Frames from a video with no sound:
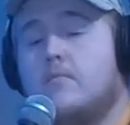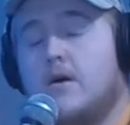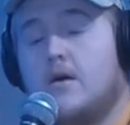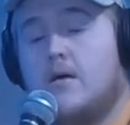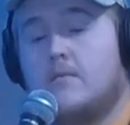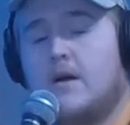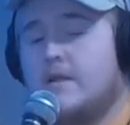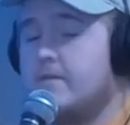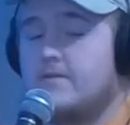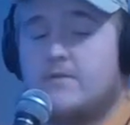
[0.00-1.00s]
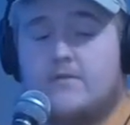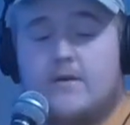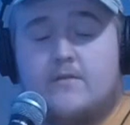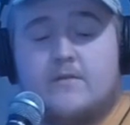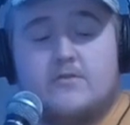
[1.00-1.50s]
But um, ice fishing over
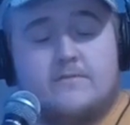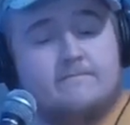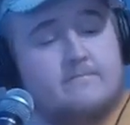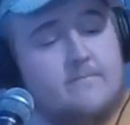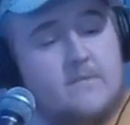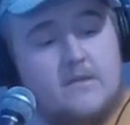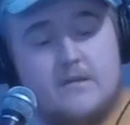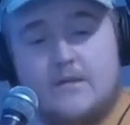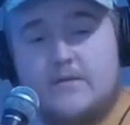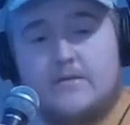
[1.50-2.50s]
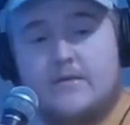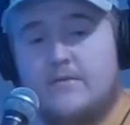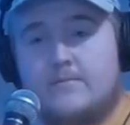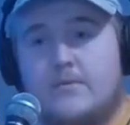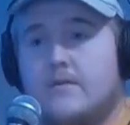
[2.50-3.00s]
regular fishing, you're, you're
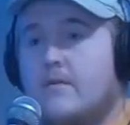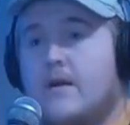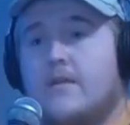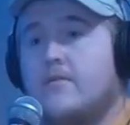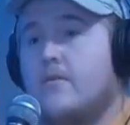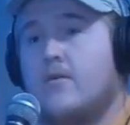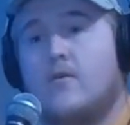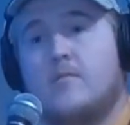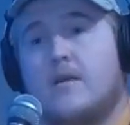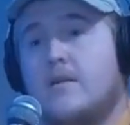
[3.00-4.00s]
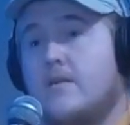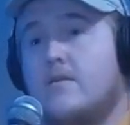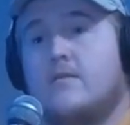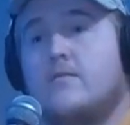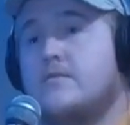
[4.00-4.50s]
putting a line through a hole, man, and you
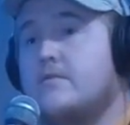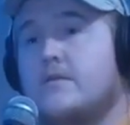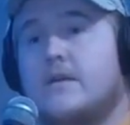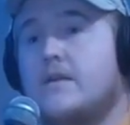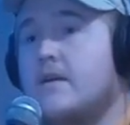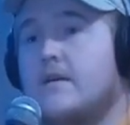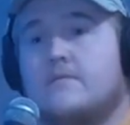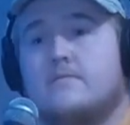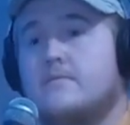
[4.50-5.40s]
don't know what you're really going to get.